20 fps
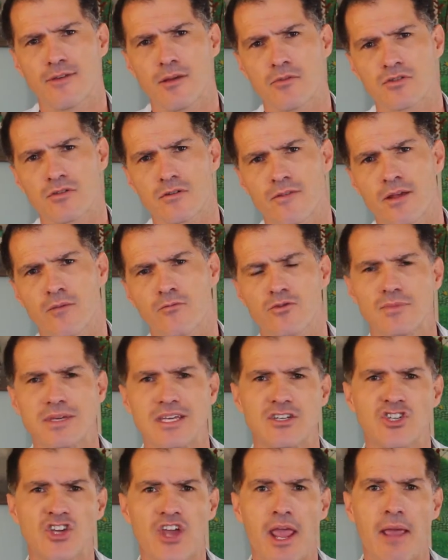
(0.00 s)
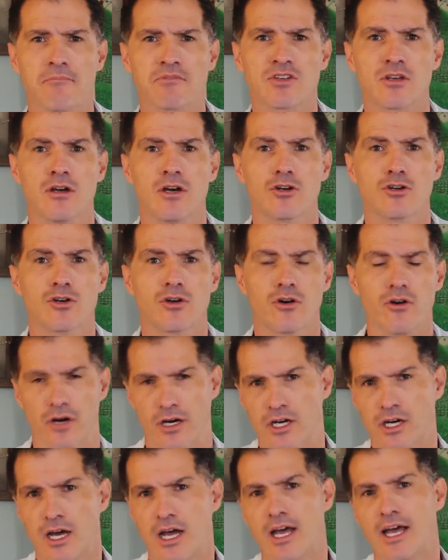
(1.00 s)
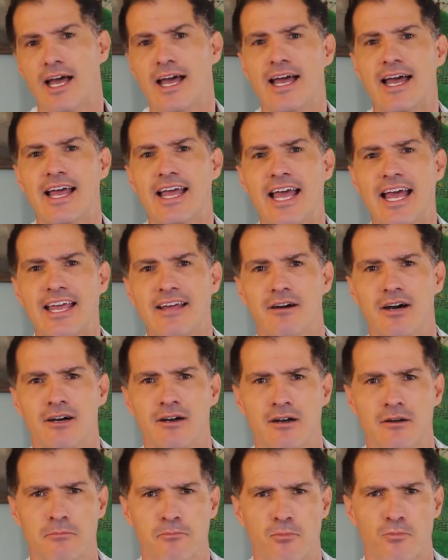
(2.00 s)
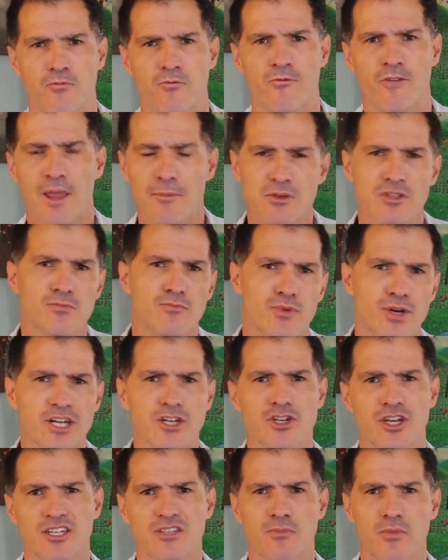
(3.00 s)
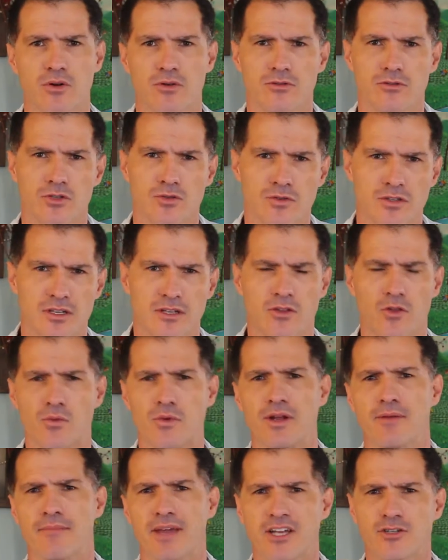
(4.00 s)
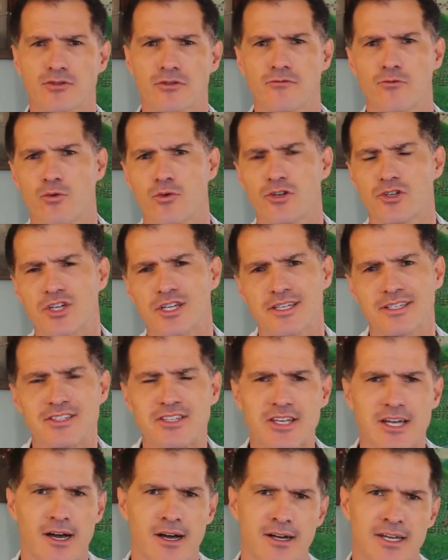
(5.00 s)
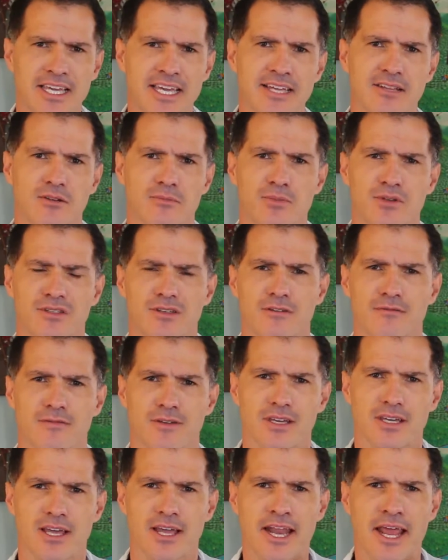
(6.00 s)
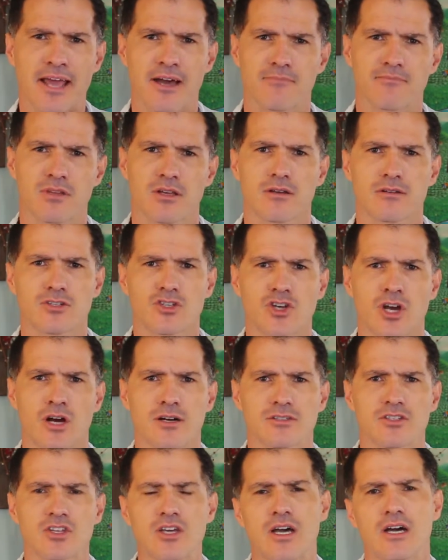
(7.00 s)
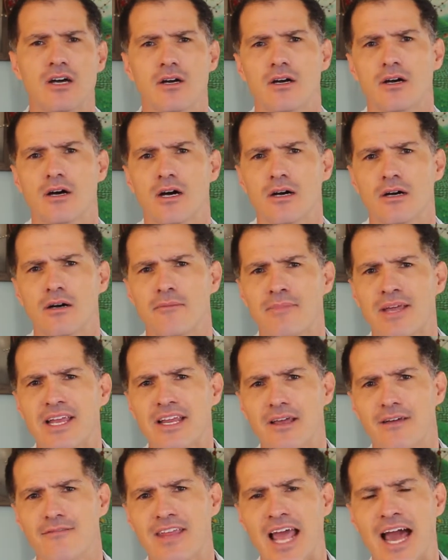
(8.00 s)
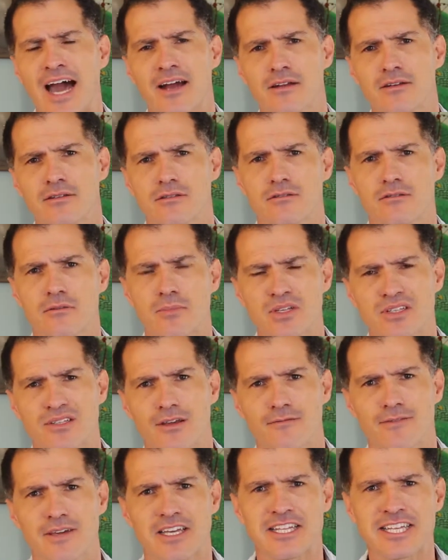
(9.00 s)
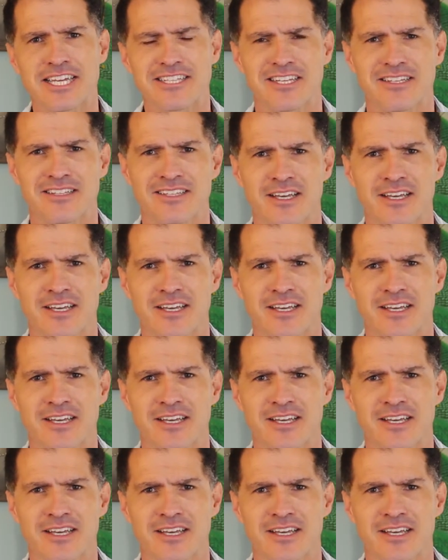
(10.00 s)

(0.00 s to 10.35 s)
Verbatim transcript: famous of them would be James Cook, uh, a famous British explorer who did three major voyages uh, in the Pacific and helped chart uh, many of the islands of the Pacific in the eighteenth